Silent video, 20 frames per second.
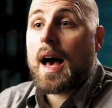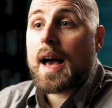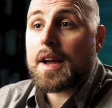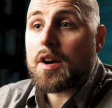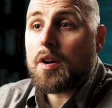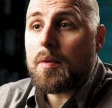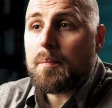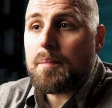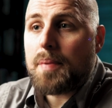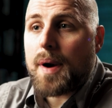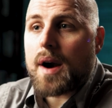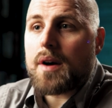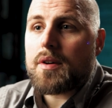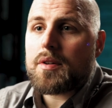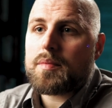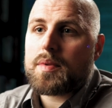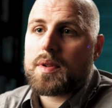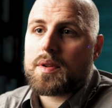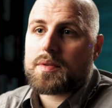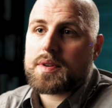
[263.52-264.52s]
A
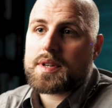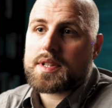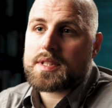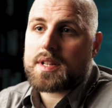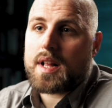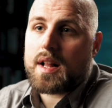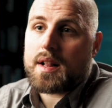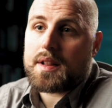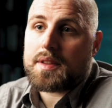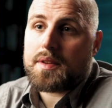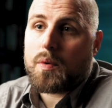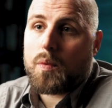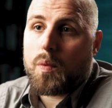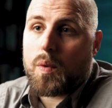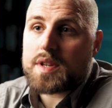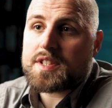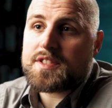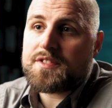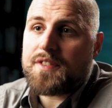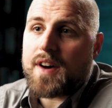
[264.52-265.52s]
comparable result
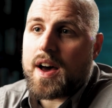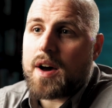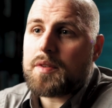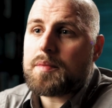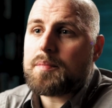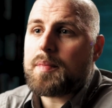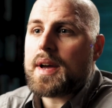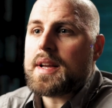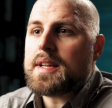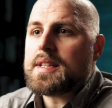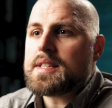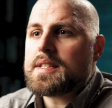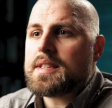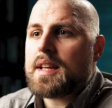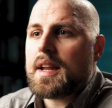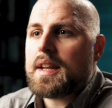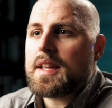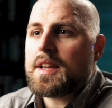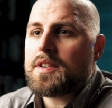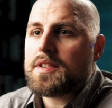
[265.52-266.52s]
was found by a
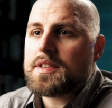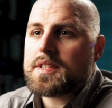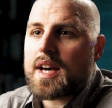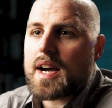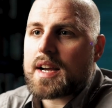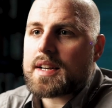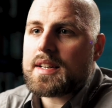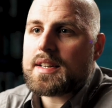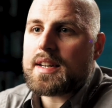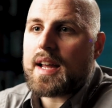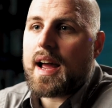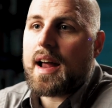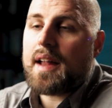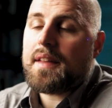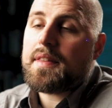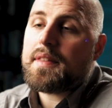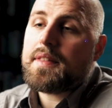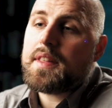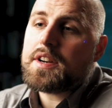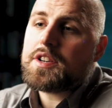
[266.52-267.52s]
study conducted
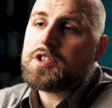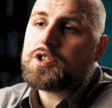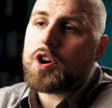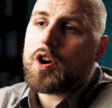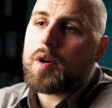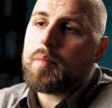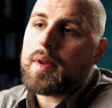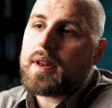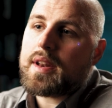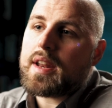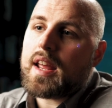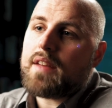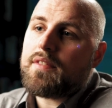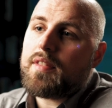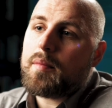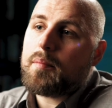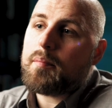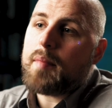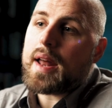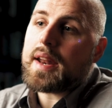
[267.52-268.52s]
at the German
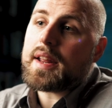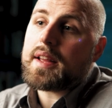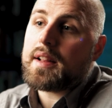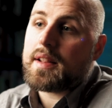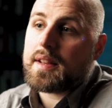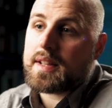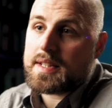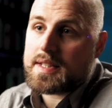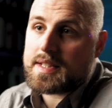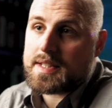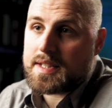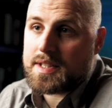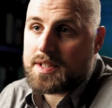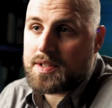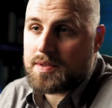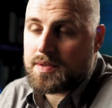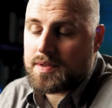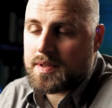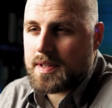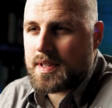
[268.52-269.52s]
Naval Medical
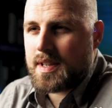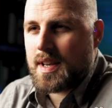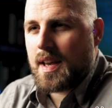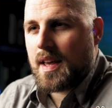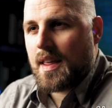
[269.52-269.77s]
Institute.